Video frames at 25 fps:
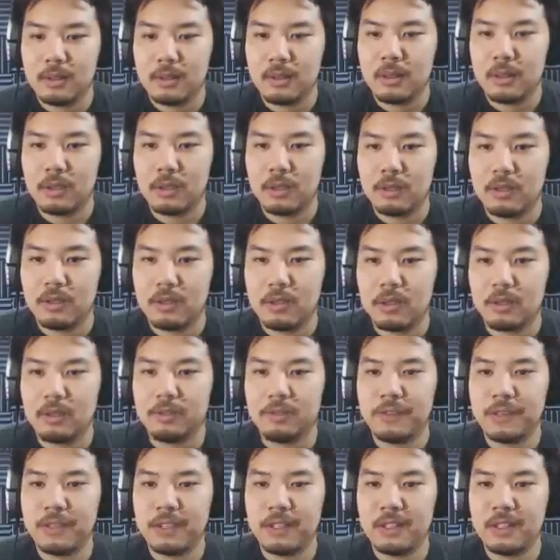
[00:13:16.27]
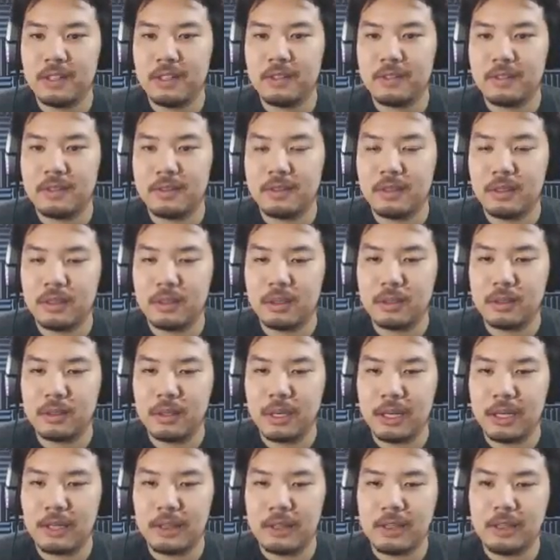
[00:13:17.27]
no Dofis, no
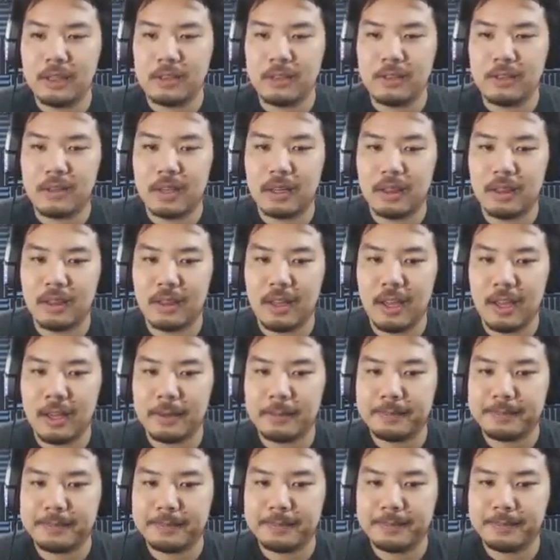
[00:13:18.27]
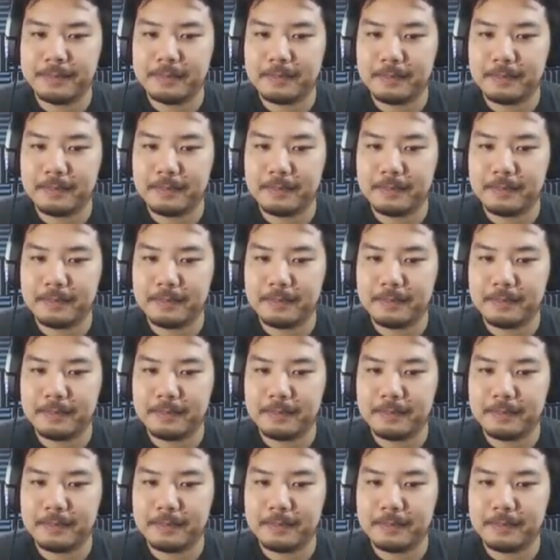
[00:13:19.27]
anything else like that.